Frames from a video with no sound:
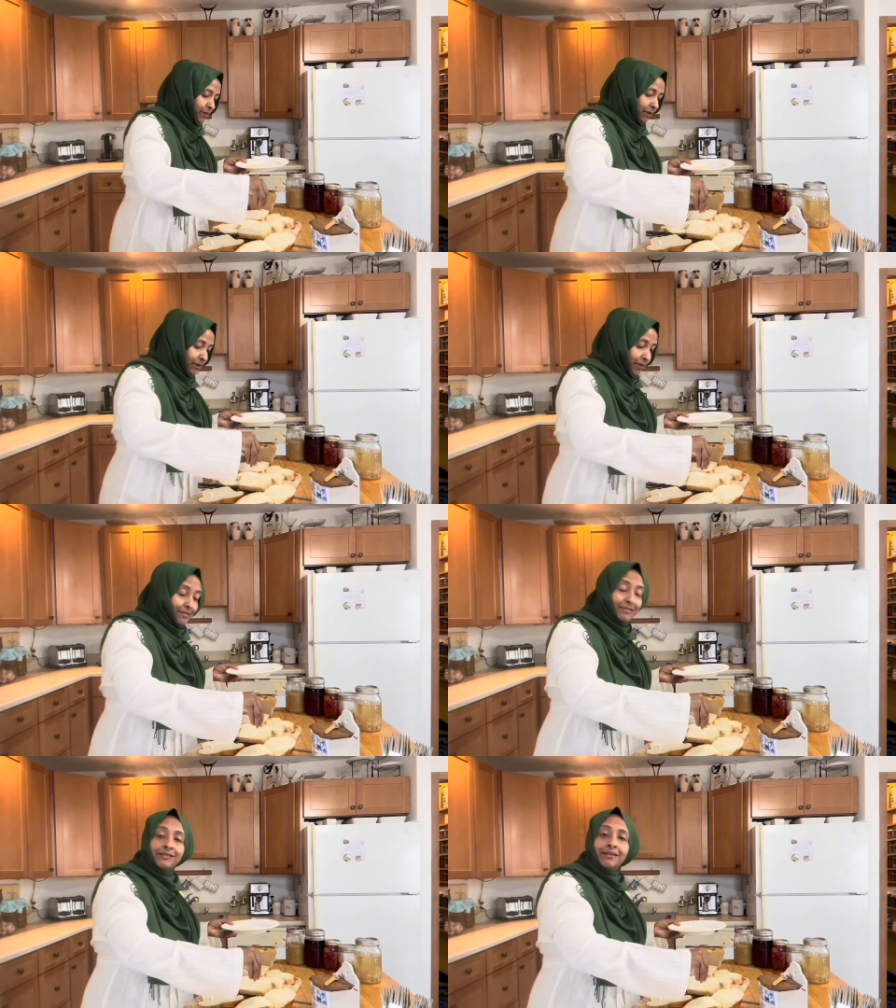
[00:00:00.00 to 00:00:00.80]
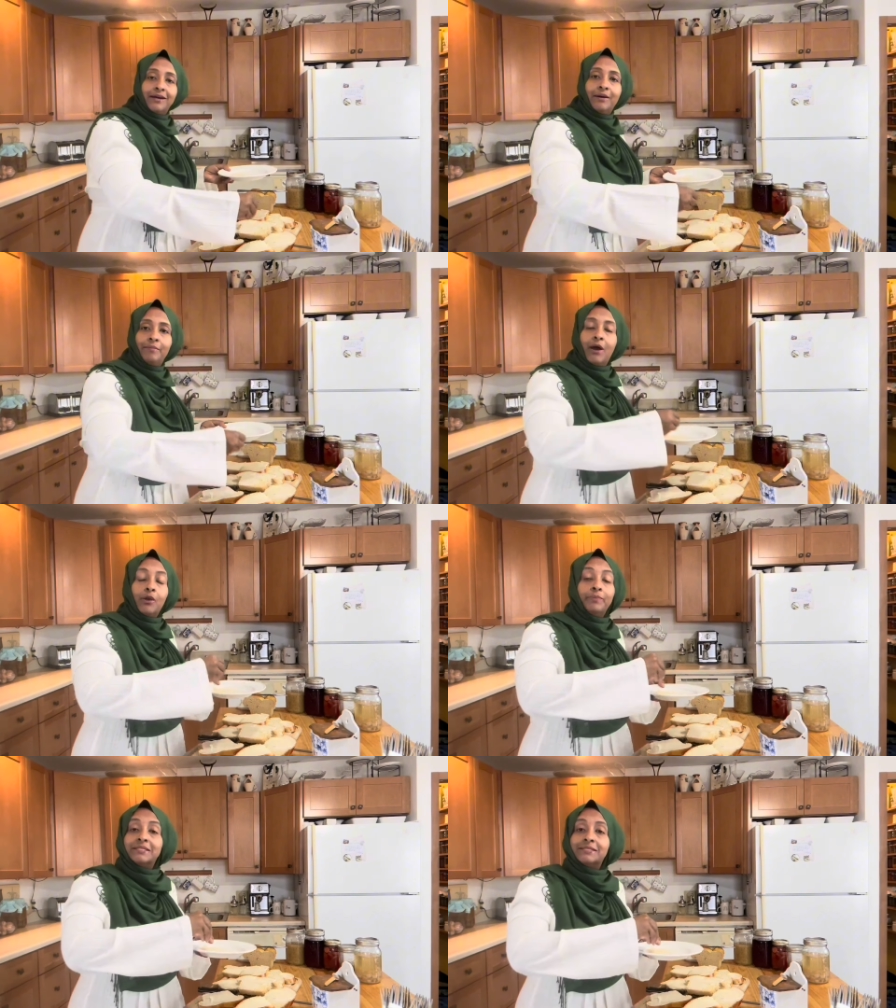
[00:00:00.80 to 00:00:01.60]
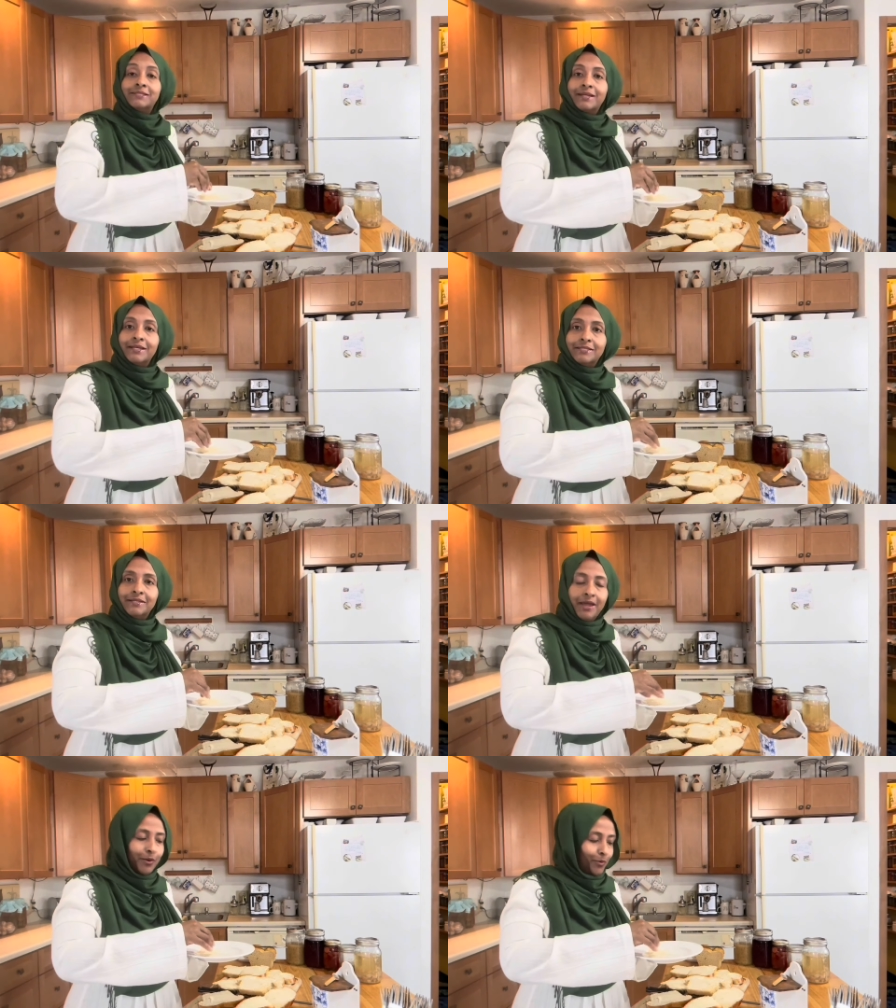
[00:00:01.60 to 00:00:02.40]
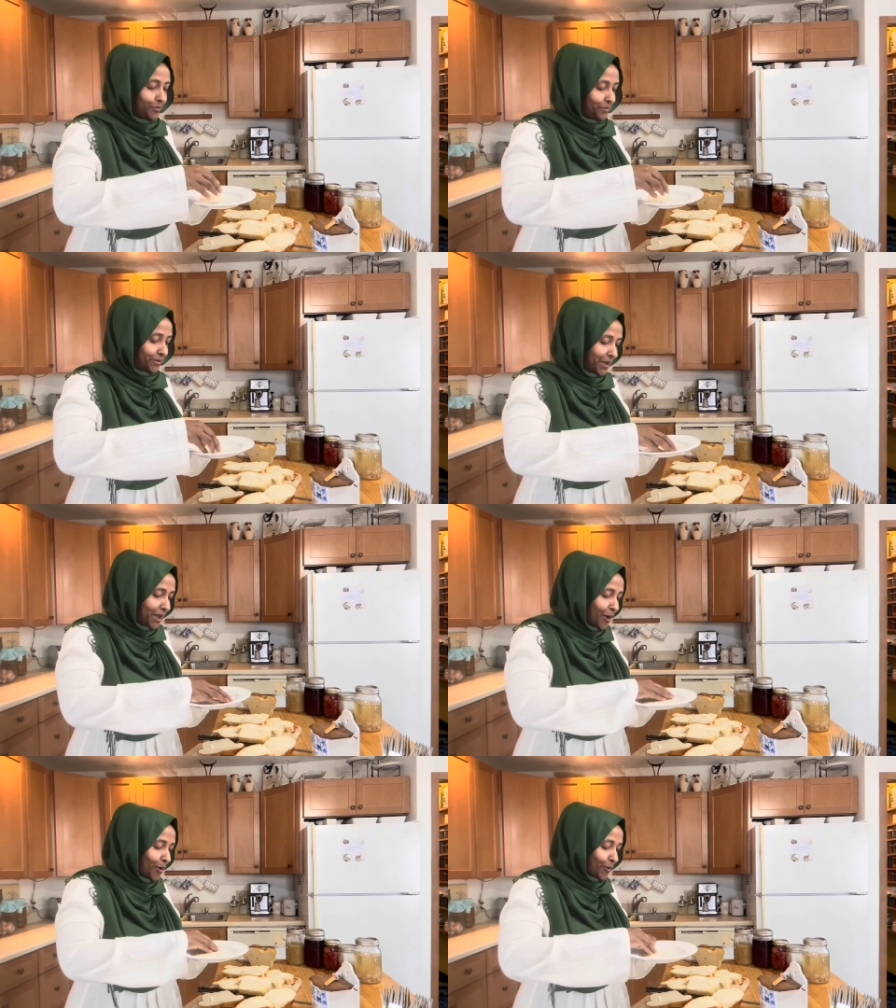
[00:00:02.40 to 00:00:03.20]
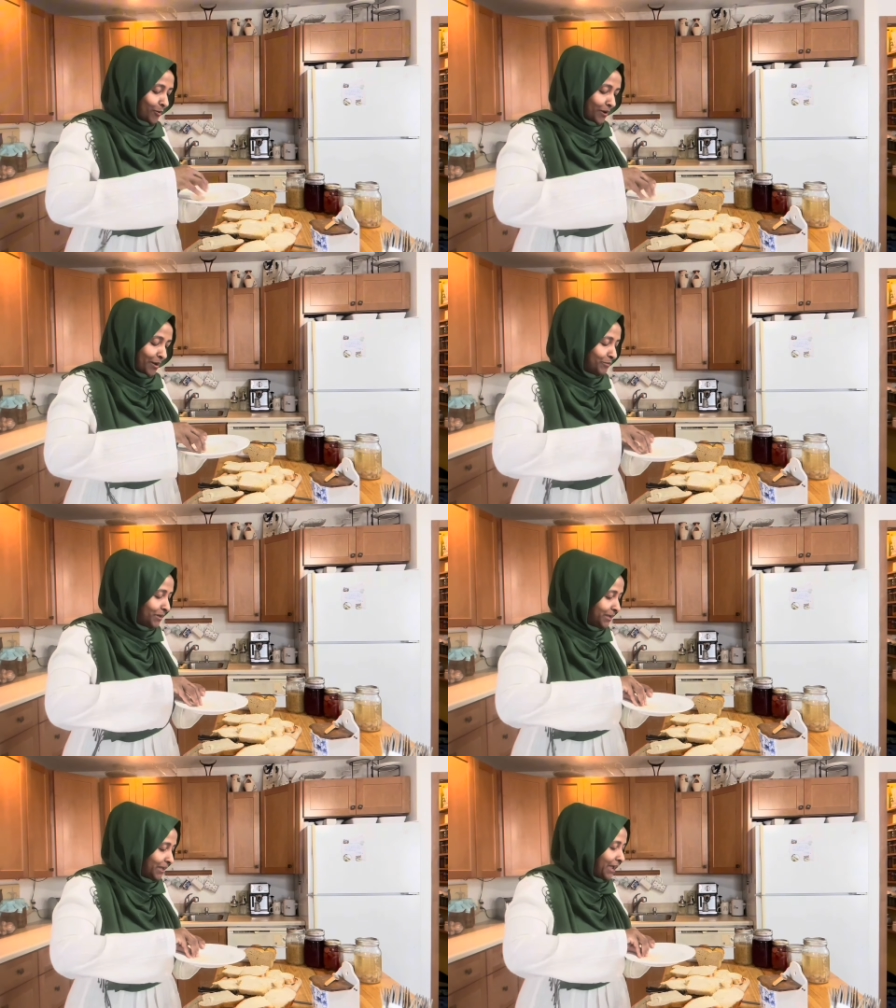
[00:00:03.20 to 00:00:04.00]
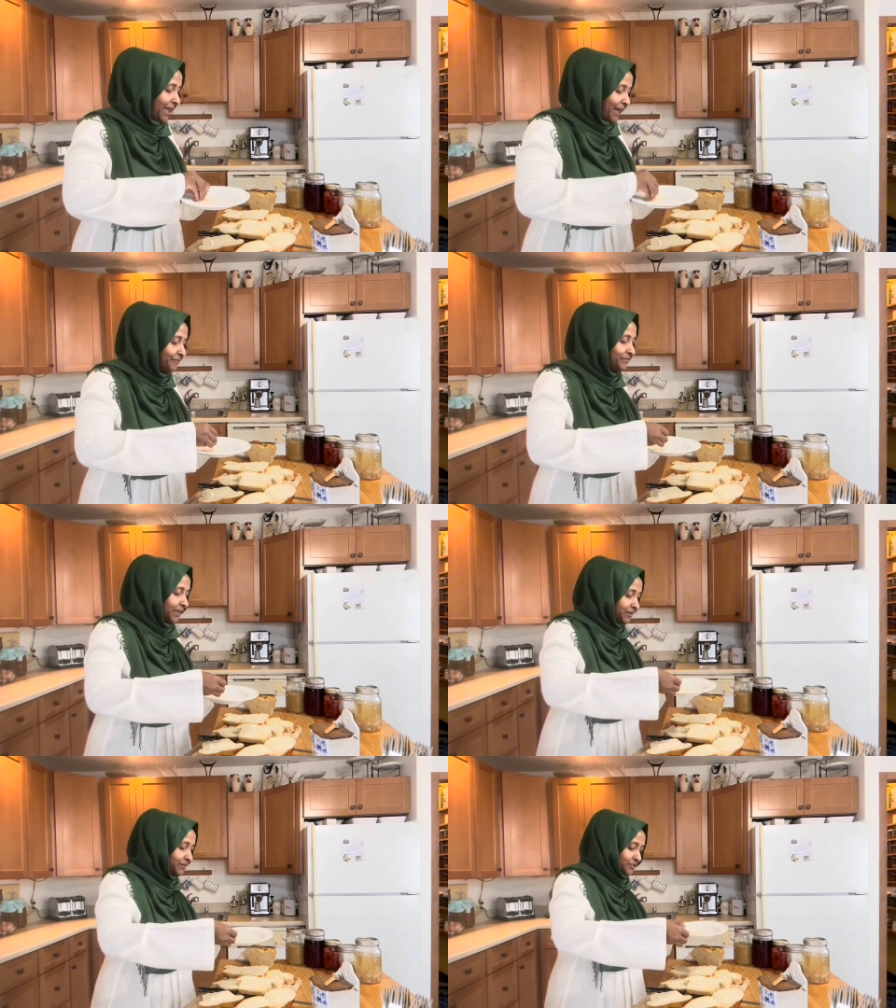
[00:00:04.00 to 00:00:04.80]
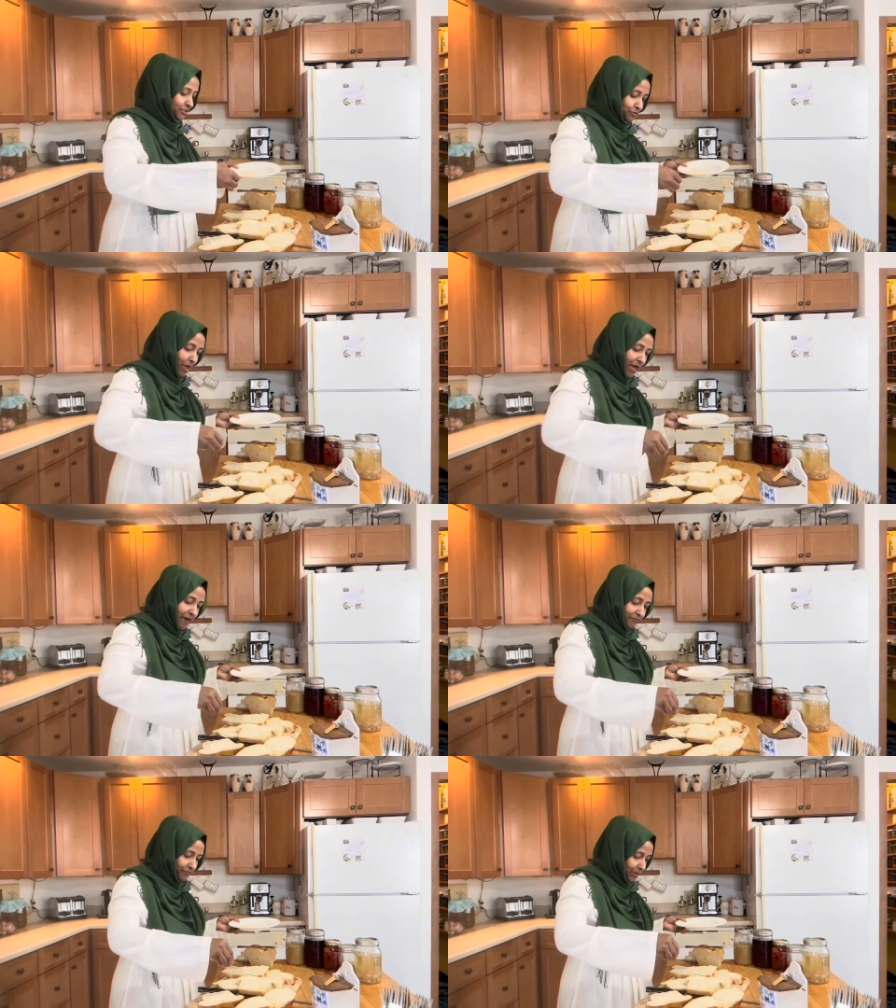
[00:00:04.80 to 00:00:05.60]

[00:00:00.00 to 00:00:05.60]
guests to come, I'd be stressing out. Now I'm like, I have the energy to have